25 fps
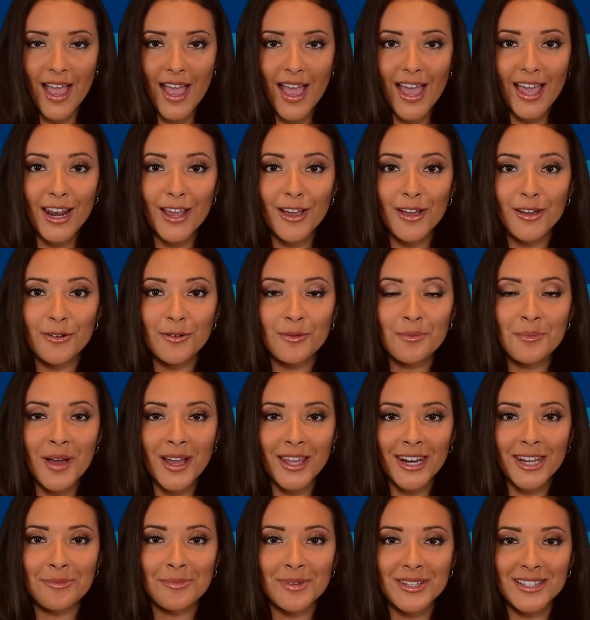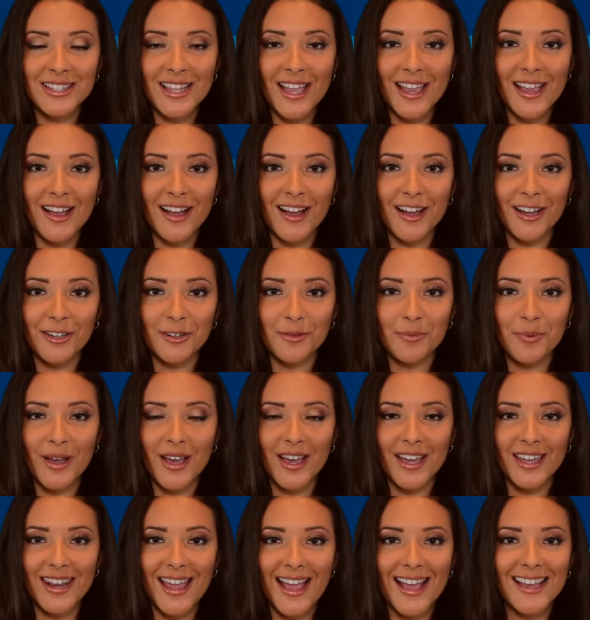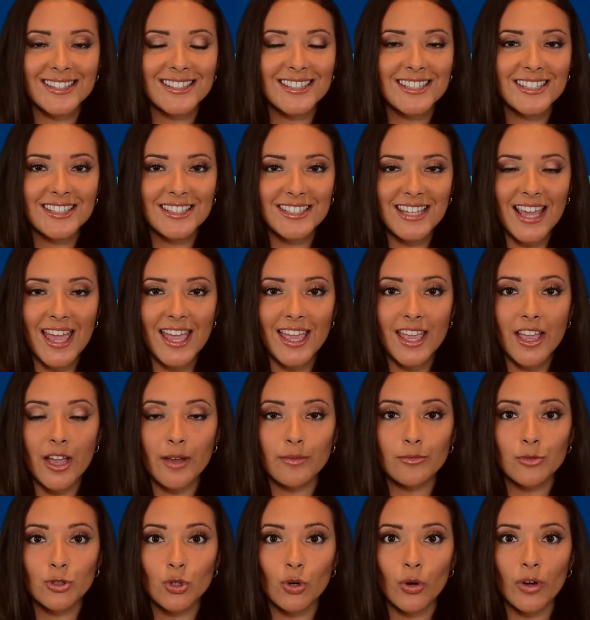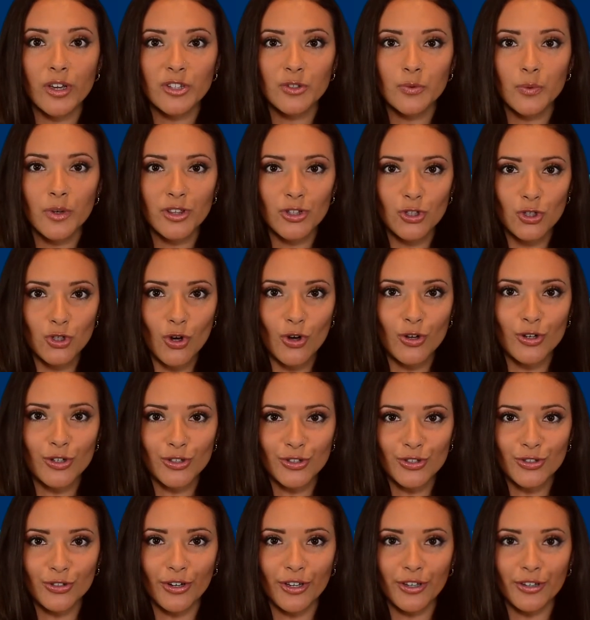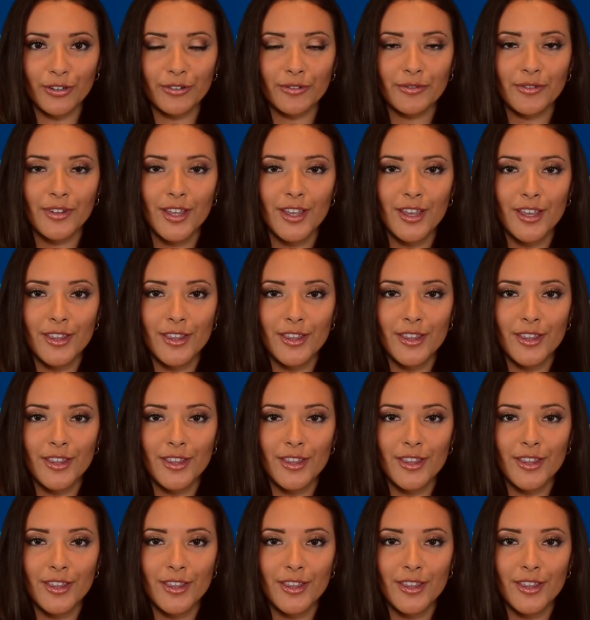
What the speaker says: Hello, my name is Leah Heilpan, and today I'm joined with John Doyle,